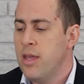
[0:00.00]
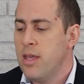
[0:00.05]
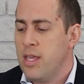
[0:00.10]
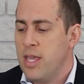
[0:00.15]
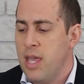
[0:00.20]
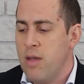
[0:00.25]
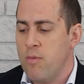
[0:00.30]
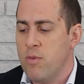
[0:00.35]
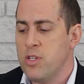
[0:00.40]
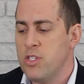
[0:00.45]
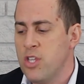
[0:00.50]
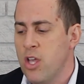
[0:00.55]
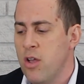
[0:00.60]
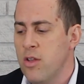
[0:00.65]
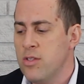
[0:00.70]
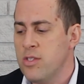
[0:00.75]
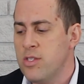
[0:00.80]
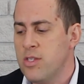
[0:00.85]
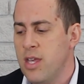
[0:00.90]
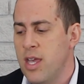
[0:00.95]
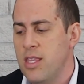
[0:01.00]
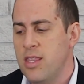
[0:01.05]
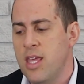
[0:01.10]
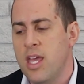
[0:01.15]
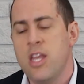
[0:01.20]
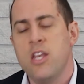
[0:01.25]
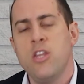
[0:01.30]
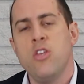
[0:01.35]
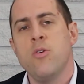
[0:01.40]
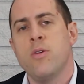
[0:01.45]
Get results, and
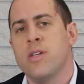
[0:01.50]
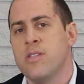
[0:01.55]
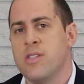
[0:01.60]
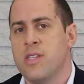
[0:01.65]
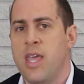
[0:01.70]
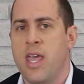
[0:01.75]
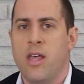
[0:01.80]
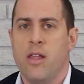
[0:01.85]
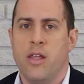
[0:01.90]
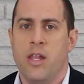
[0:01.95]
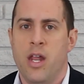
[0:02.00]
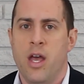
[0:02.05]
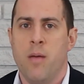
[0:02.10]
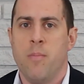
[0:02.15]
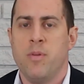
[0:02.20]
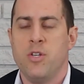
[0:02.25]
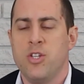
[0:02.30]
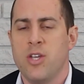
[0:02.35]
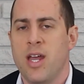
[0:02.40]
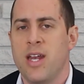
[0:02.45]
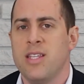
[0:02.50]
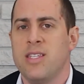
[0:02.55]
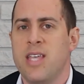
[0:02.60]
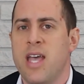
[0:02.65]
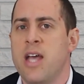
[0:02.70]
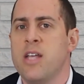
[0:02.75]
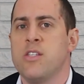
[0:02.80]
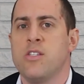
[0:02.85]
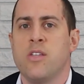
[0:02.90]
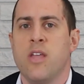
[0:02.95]
then you can scale it up. But you got to
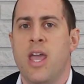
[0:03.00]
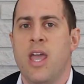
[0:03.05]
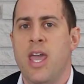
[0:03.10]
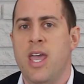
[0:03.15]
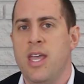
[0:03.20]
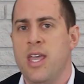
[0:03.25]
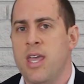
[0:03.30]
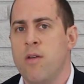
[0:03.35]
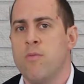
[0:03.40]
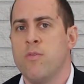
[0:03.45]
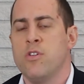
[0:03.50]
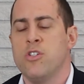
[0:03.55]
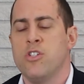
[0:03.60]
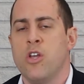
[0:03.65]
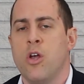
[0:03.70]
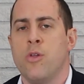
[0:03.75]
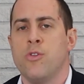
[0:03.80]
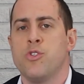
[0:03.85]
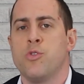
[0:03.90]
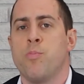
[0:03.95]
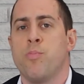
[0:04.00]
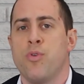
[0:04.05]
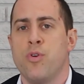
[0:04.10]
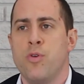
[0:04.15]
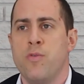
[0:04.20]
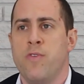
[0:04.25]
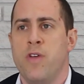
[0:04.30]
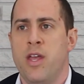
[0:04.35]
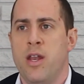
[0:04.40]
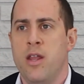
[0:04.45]
test and get results.
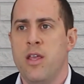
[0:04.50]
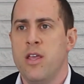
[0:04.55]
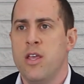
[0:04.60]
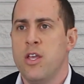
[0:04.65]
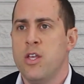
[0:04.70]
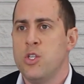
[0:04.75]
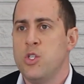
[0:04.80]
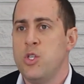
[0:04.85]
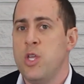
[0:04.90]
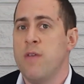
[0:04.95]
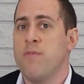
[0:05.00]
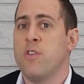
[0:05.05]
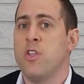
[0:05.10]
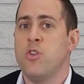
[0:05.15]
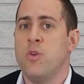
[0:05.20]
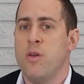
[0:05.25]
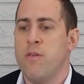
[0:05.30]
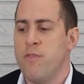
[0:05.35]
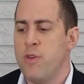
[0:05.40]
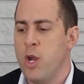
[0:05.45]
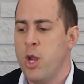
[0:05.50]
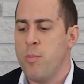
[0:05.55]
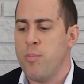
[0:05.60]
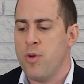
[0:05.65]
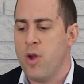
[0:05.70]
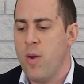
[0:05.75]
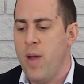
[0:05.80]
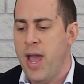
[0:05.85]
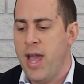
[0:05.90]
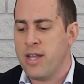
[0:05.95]
Prove it. So you have to do it very
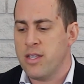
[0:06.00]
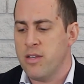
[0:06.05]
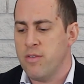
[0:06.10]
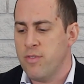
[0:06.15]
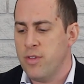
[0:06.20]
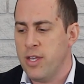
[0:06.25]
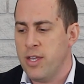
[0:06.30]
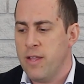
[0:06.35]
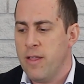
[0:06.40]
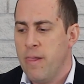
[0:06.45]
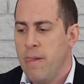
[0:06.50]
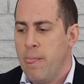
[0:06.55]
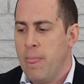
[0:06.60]
proactively.